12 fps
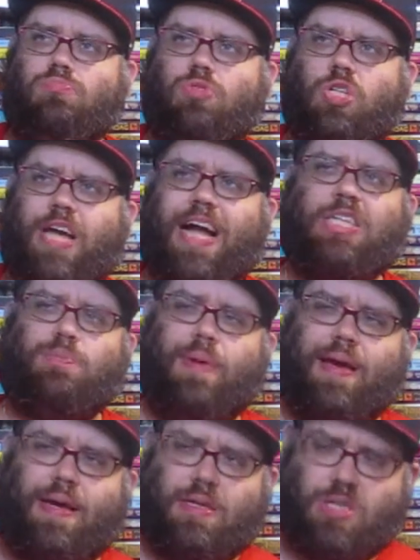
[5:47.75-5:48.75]
Jack
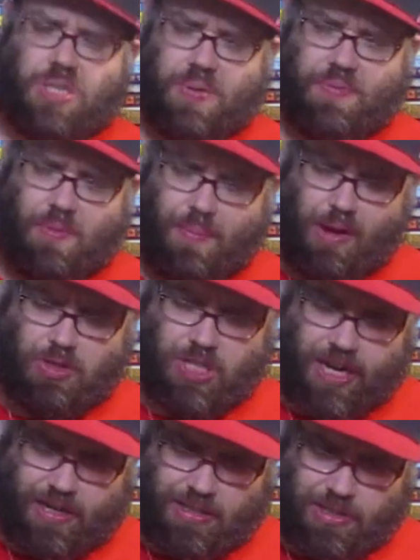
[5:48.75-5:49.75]
Spade, Stephen Amell's
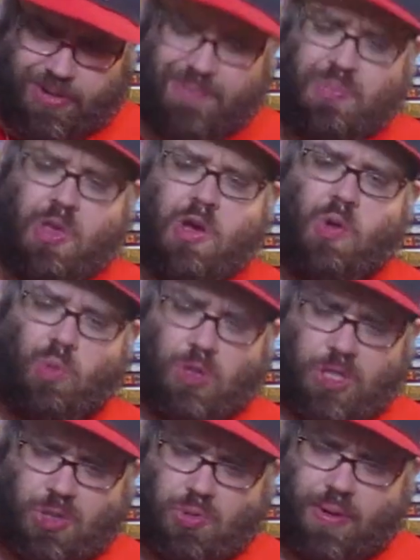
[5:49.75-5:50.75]
character,
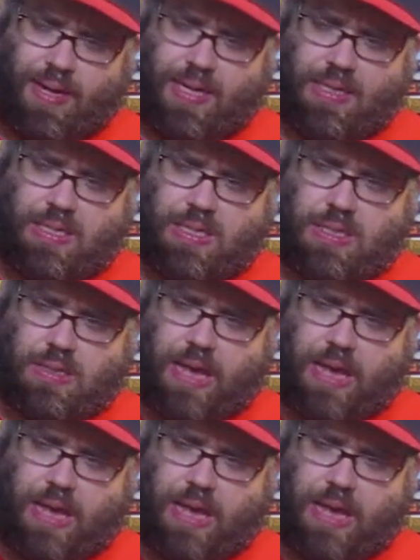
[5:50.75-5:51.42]
was great.